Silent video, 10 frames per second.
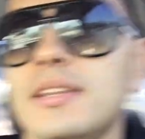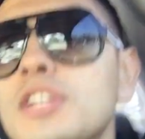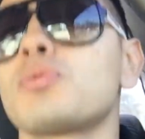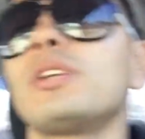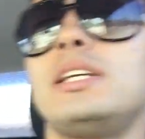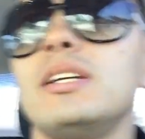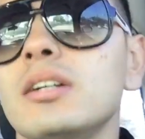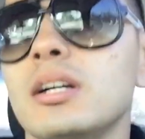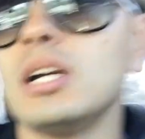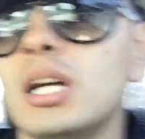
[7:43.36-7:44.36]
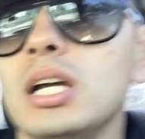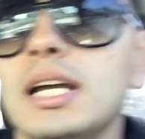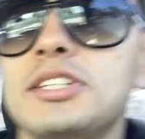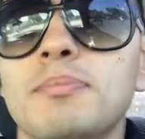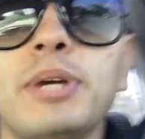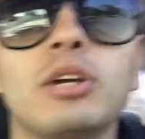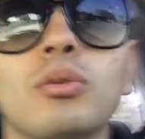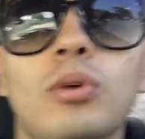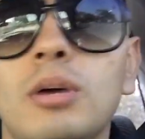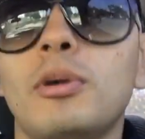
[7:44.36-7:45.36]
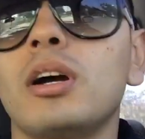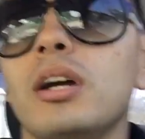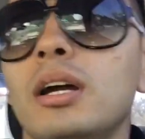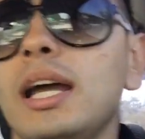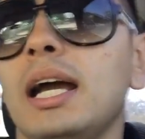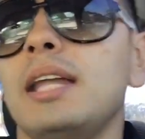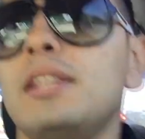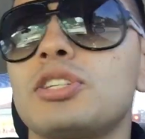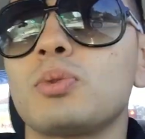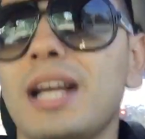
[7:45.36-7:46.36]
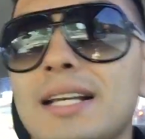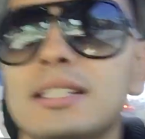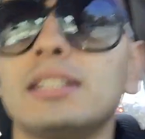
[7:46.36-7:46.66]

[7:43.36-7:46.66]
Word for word: And this one here is a bigger Walmart, and this one has a